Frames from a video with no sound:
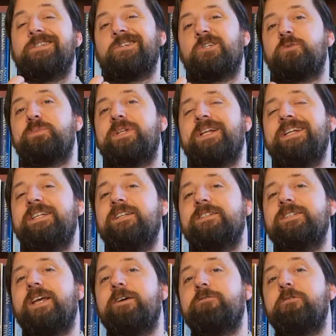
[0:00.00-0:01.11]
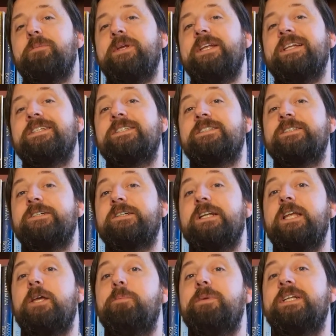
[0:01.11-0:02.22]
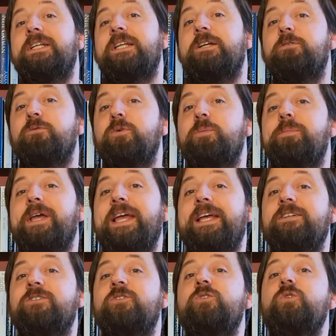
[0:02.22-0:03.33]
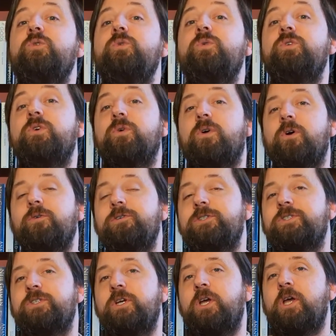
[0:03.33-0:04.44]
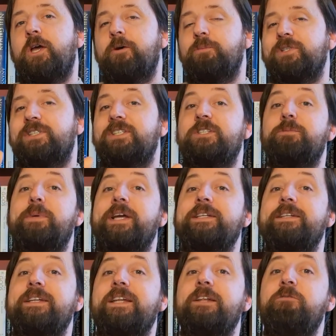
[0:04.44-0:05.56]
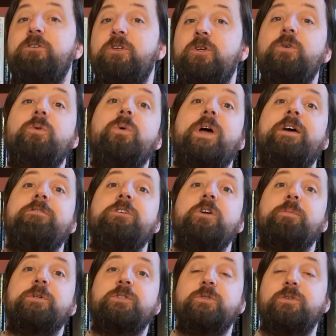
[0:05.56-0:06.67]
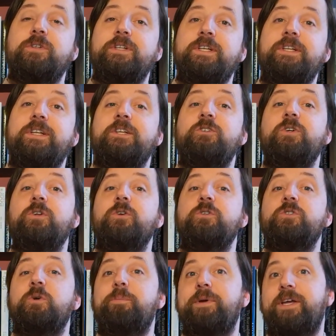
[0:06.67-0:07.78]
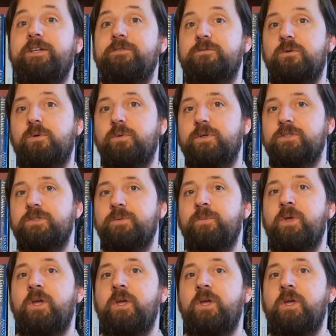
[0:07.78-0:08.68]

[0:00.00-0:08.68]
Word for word: Hospitality doesn't have to be necessarily immediately repaid to your host, but it's expected that if you have the opportunity, that you can also pay it forward.